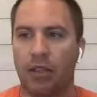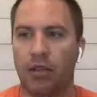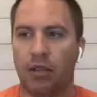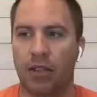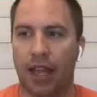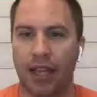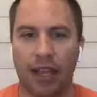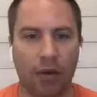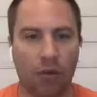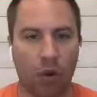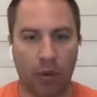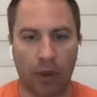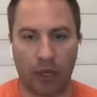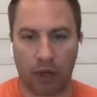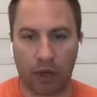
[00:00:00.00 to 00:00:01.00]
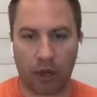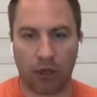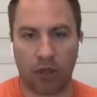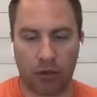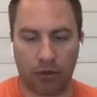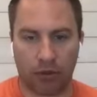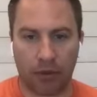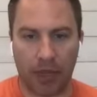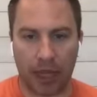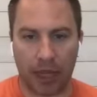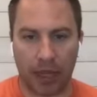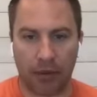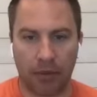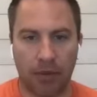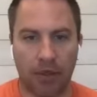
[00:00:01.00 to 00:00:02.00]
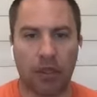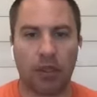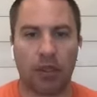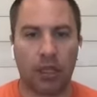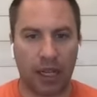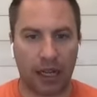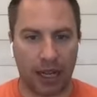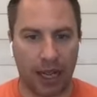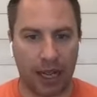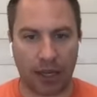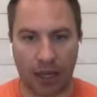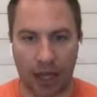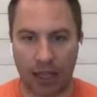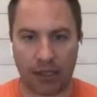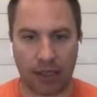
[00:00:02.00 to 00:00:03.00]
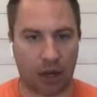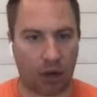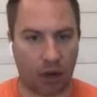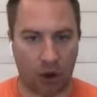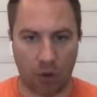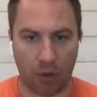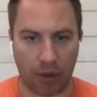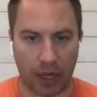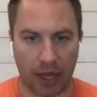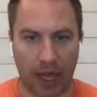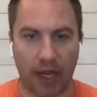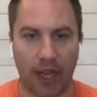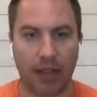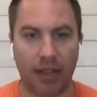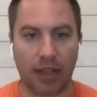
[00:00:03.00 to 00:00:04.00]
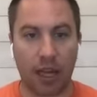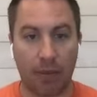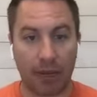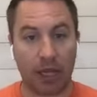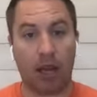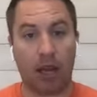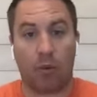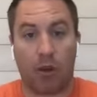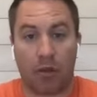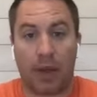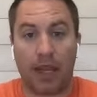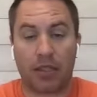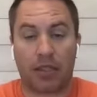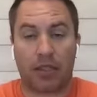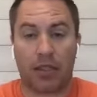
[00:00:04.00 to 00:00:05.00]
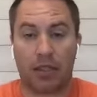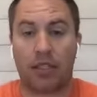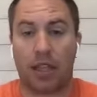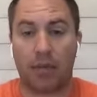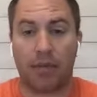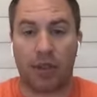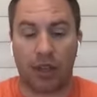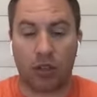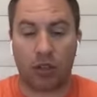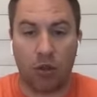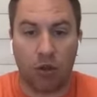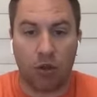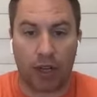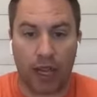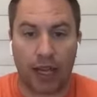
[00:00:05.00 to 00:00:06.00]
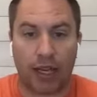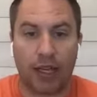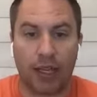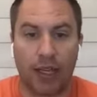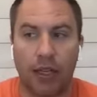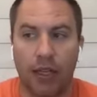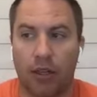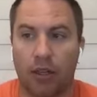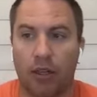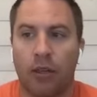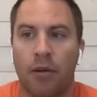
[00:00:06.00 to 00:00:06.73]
taking what we learned from him and analyzing our own plan, and then coming up with basically the same thing you created here